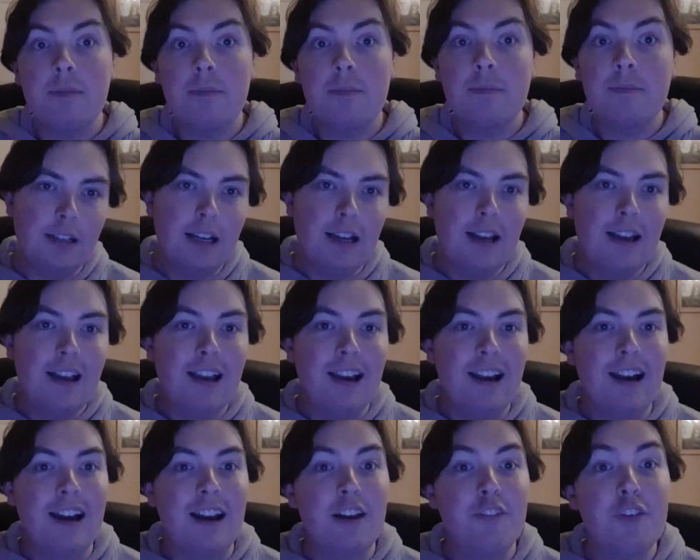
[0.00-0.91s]

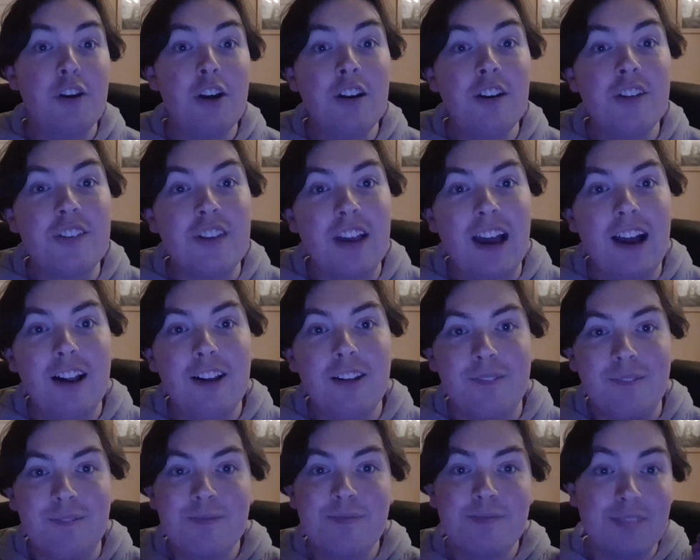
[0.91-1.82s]
And if you couldn't
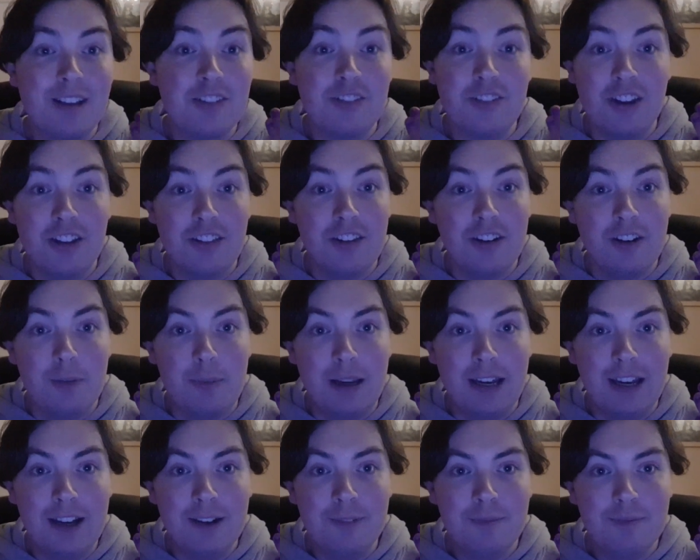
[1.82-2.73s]
tell, there's
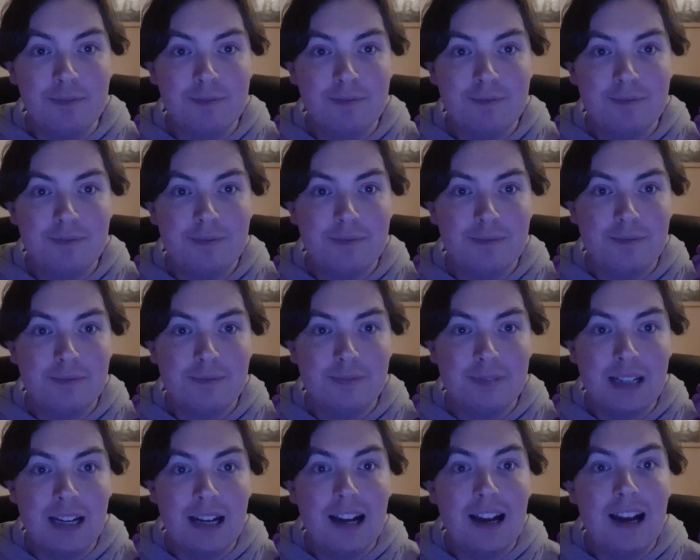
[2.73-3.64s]
nothing up here,
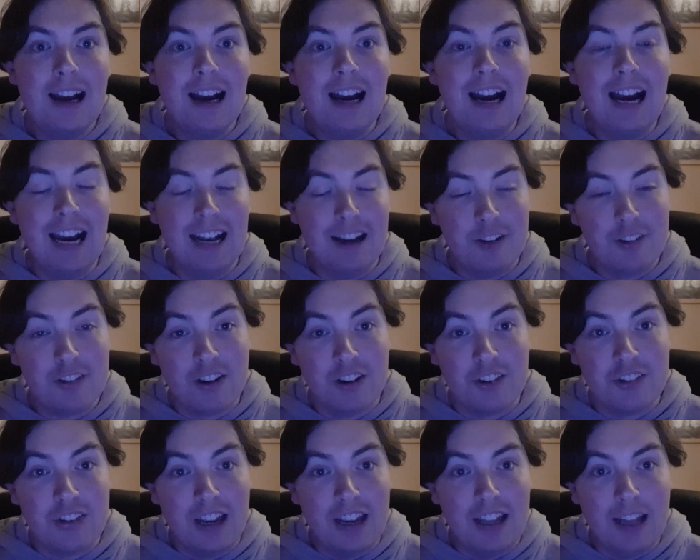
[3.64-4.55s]

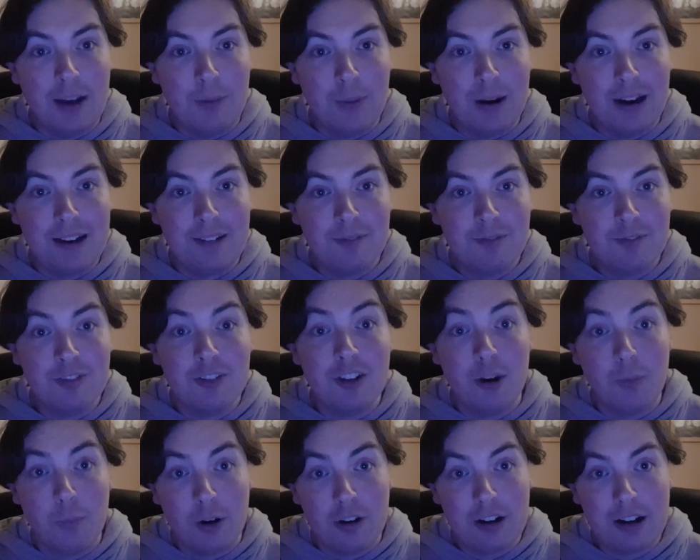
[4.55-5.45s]
and it's going to stay that
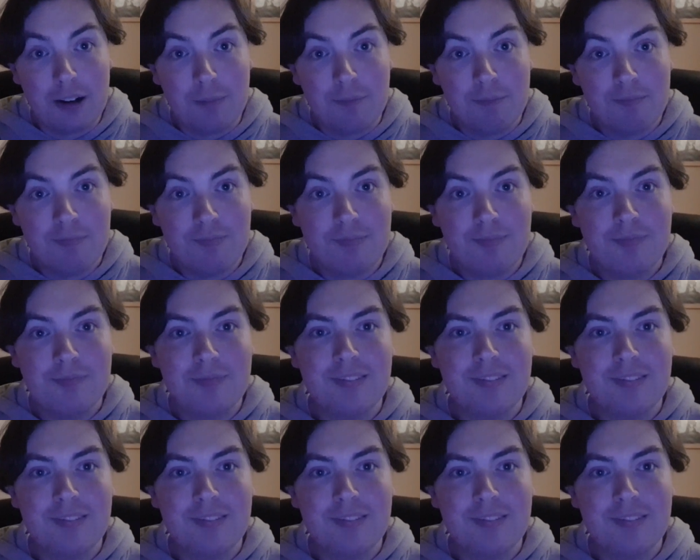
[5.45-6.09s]
way. Don't worry.